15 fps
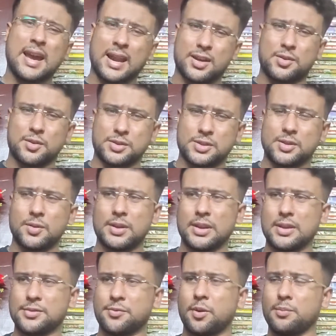characters,
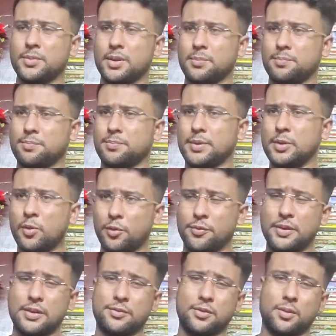it's from the
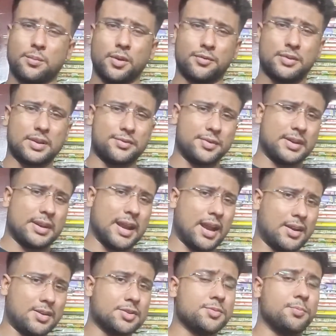POV of different
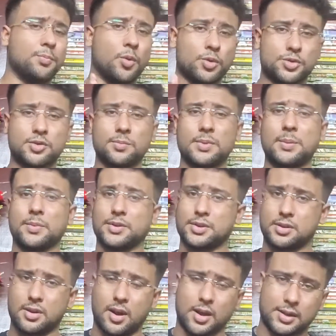characters. Most of them are
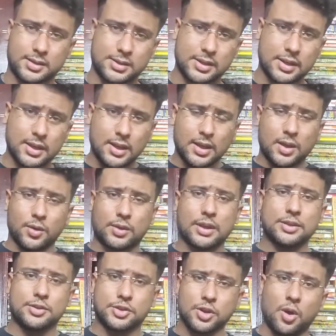Starks.
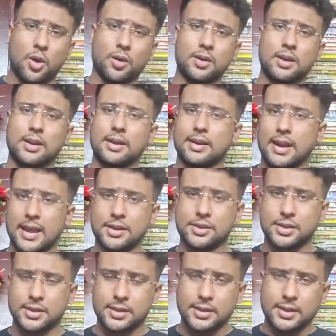Okay, Jon,
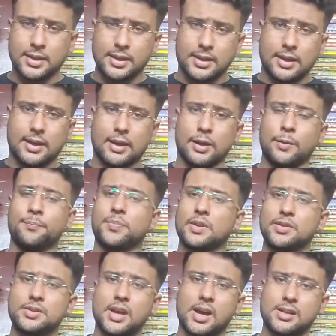Ned,
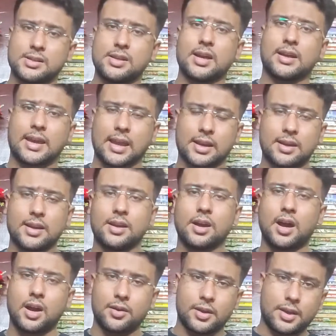Sansa, Catelyn,
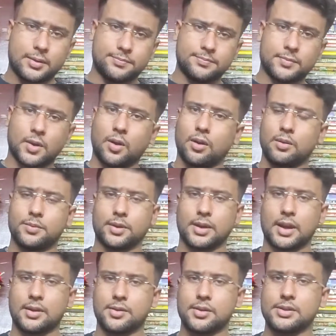Arya, all of the
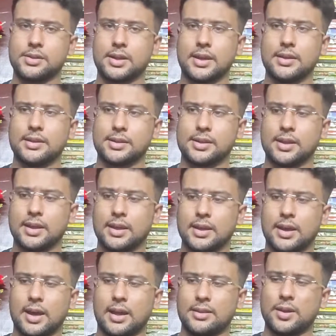characters, and
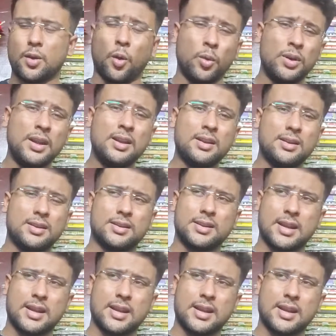the only